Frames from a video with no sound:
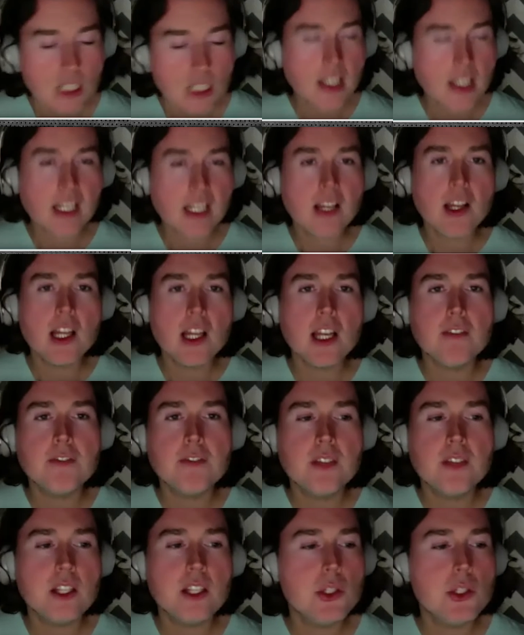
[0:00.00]
Like if
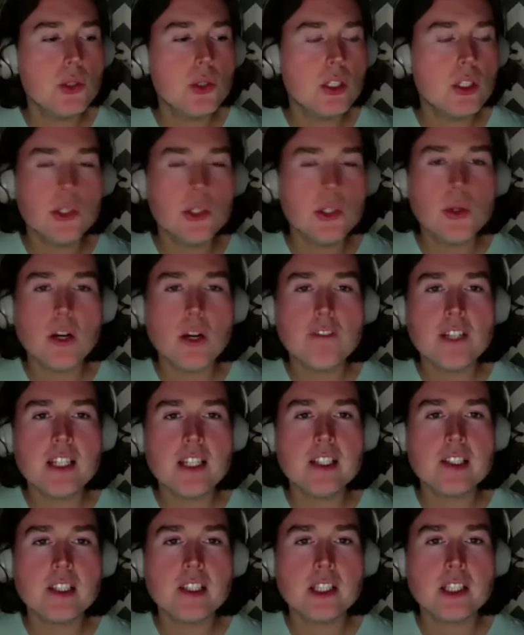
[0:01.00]
you could, you have
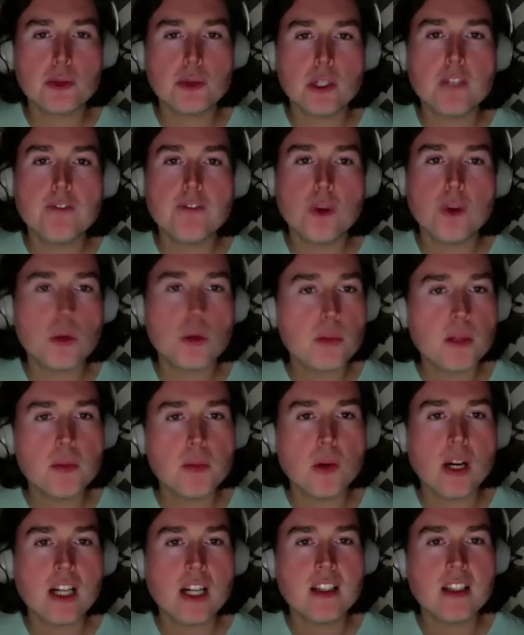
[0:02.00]
easily three to four
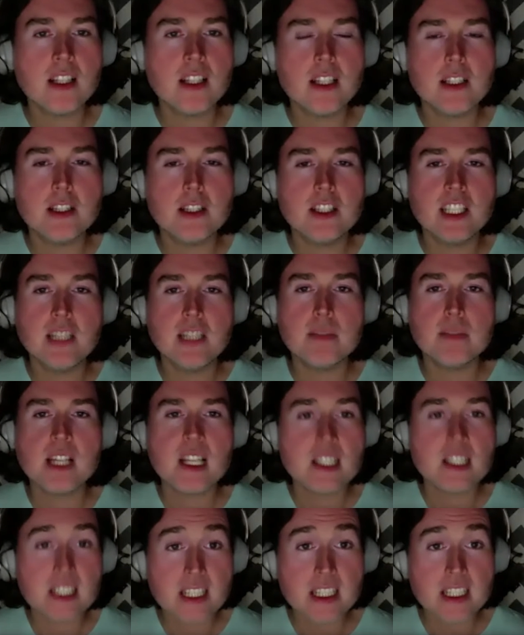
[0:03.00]
people out of teams
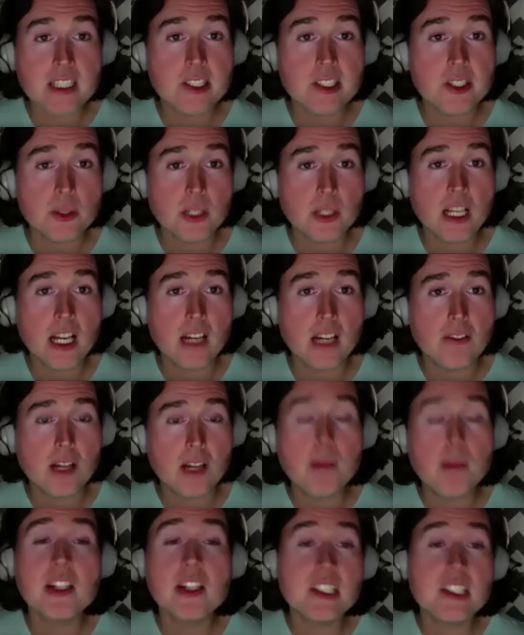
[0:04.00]
out of the East you could have.
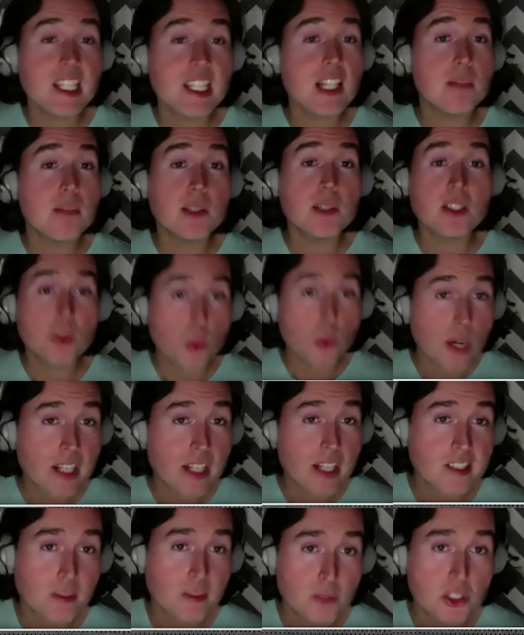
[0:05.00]
I mean, you could say that about the
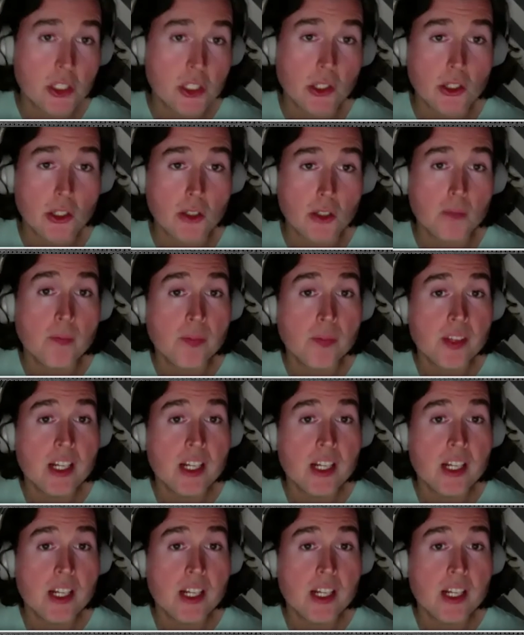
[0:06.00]
West, I'm sure,